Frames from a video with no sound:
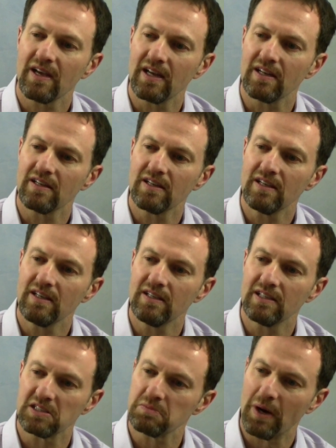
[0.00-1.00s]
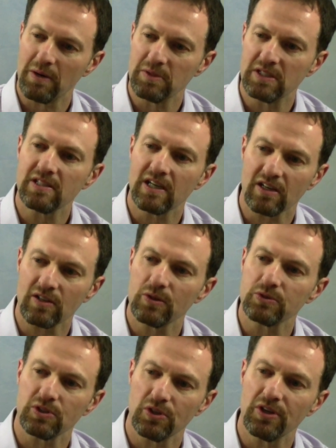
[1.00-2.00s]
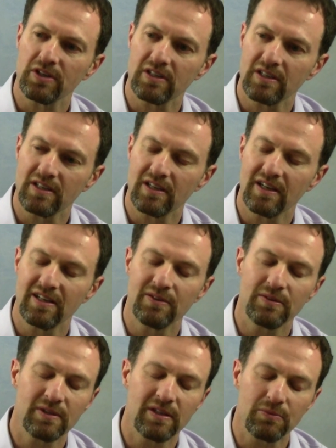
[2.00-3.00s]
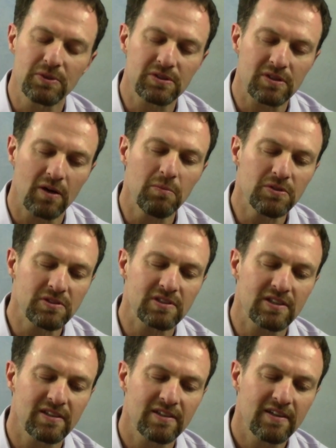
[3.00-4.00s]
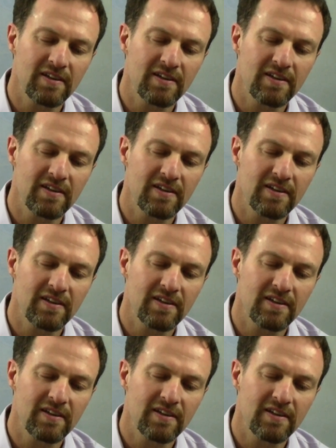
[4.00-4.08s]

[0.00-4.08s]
and he inspired me to take a closer look. And it was almost